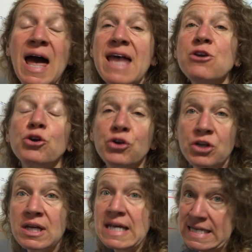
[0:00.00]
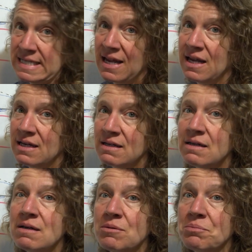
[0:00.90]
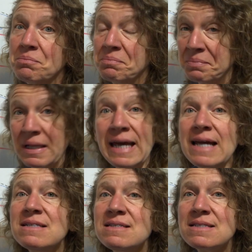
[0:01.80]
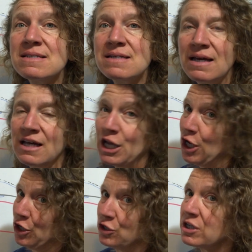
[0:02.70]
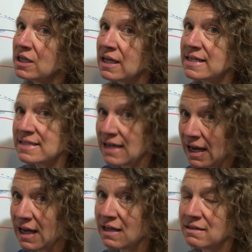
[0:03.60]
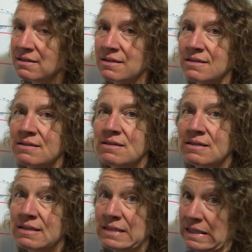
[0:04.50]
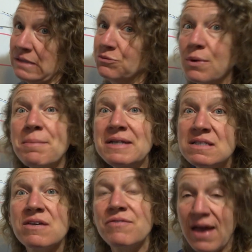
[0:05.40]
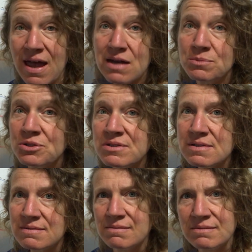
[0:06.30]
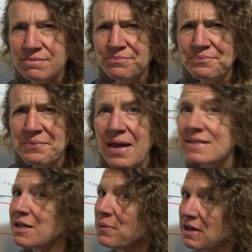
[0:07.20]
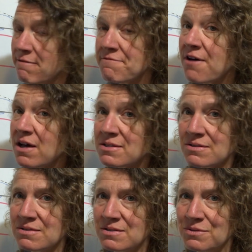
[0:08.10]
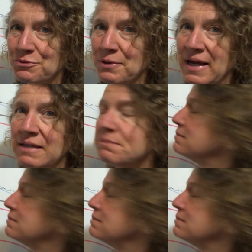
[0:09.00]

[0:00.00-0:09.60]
and it could contain plants. It could contain remnants of animals. That's how we get fossils, right?